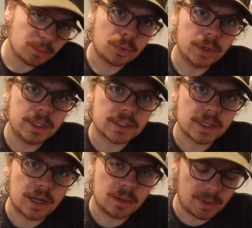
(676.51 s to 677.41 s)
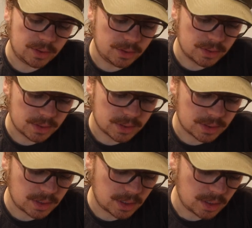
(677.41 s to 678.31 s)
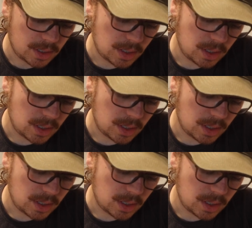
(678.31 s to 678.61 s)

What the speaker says: pretty excited about using this thing.